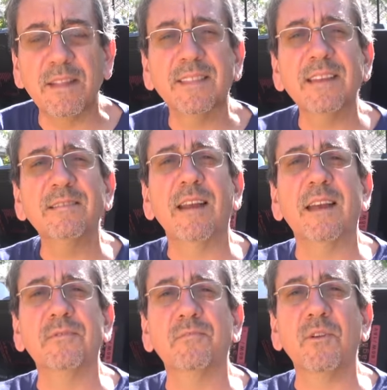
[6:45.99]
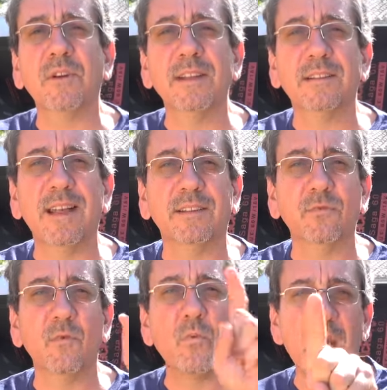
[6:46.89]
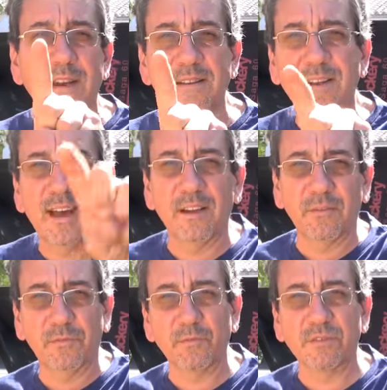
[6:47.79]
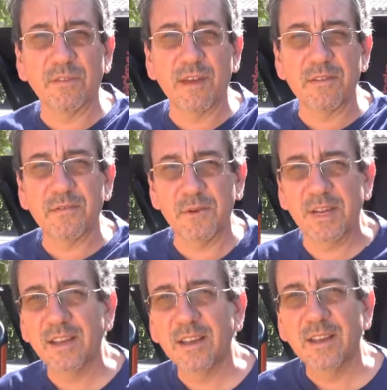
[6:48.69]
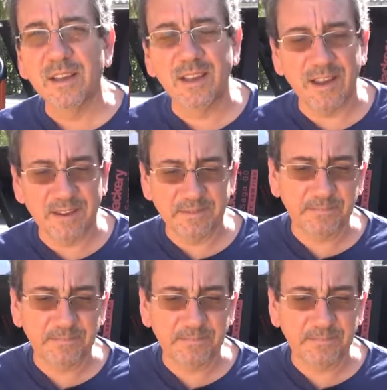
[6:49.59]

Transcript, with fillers: And then uh, we're going to select one out of those uh, three mm,